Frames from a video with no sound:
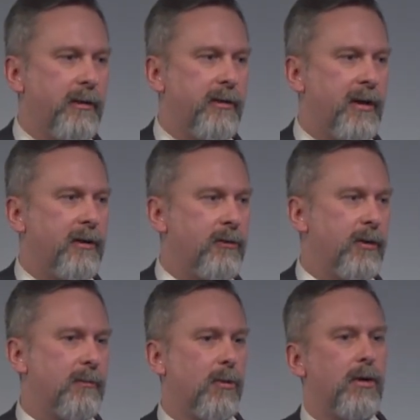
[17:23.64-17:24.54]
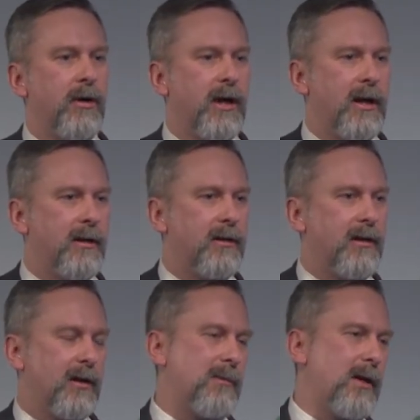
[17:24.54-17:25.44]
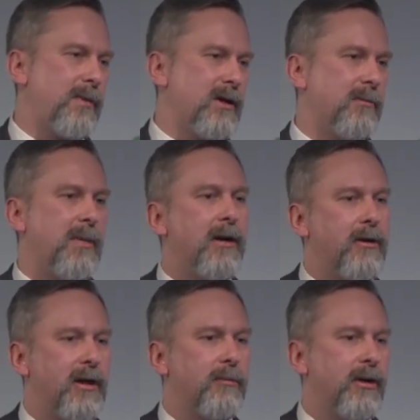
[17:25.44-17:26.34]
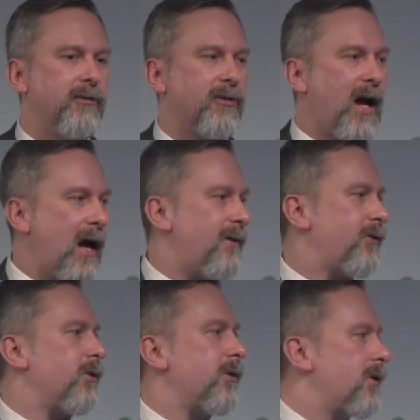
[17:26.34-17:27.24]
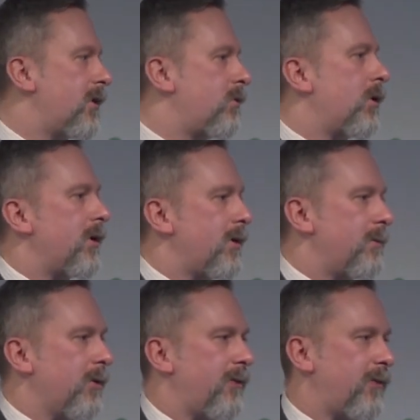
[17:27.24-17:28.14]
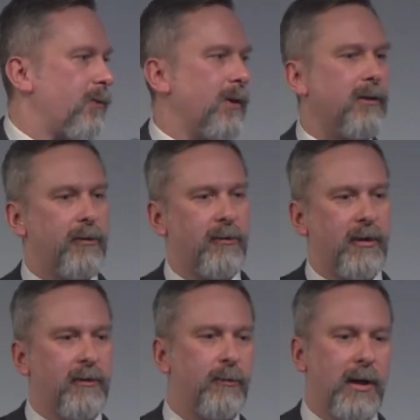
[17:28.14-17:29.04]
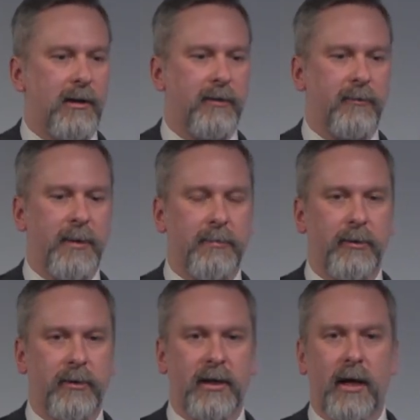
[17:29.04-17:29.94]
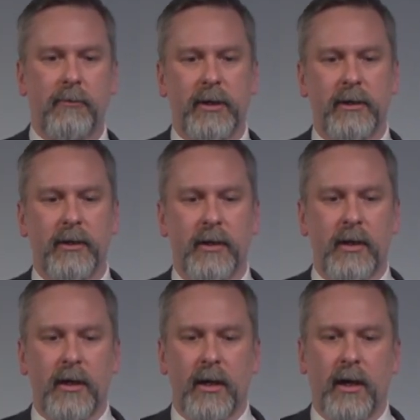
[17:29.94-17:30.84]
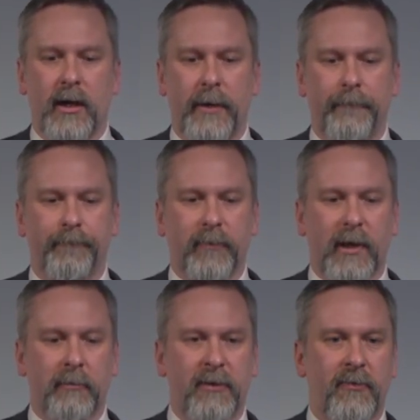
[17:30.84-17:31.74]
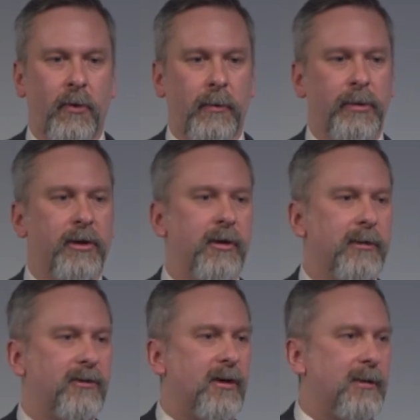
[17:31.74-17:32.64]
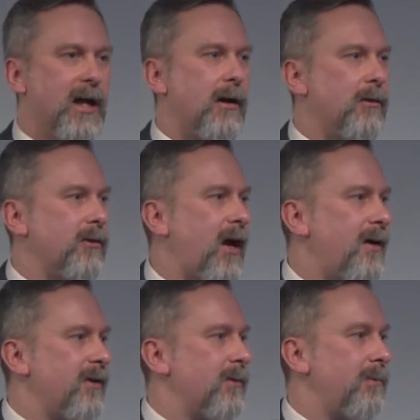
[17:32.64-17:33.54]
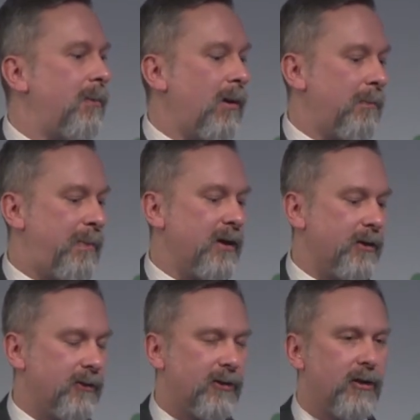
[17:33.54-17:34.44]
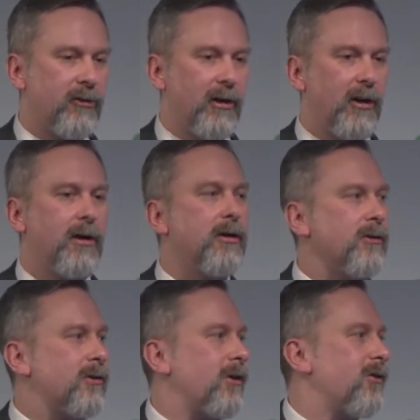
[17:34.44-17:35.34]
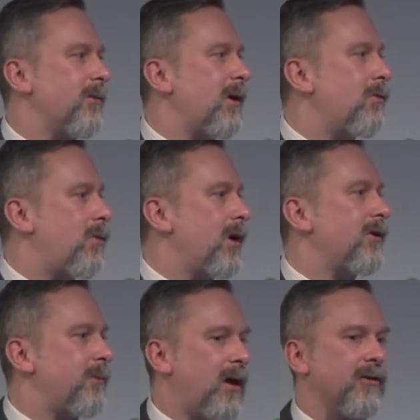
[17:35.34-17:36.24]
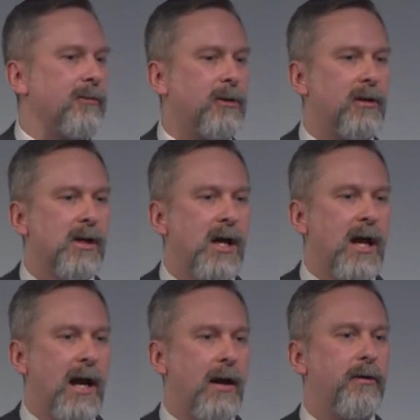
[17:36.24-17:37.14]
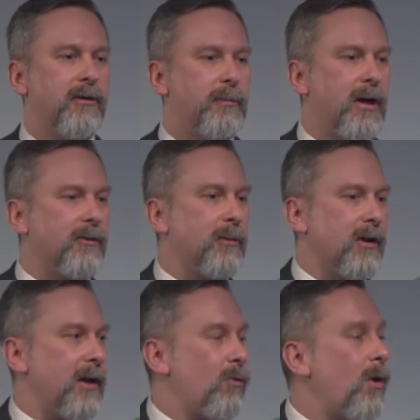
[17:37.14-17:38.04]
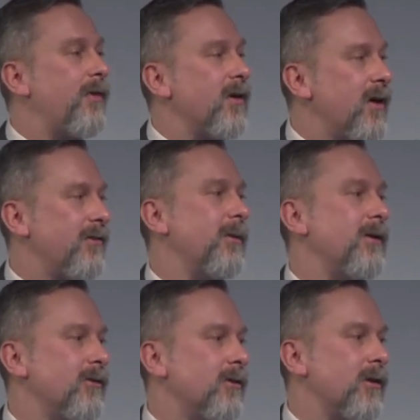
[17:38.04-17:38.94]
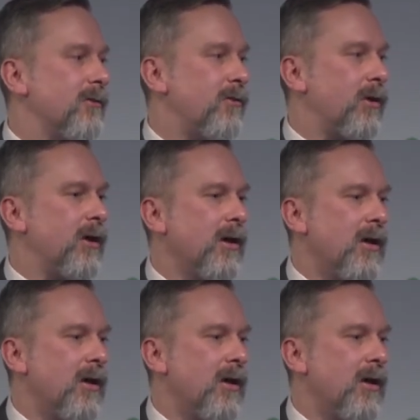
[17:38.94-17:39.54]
They're doing more and, in my opinion, better debriefs after award, both for winners as well as people who did not win. Before procurement's coming out, having a bigger discussion, a longer discussion about what is possible, how it is possible, and what the government is looking for.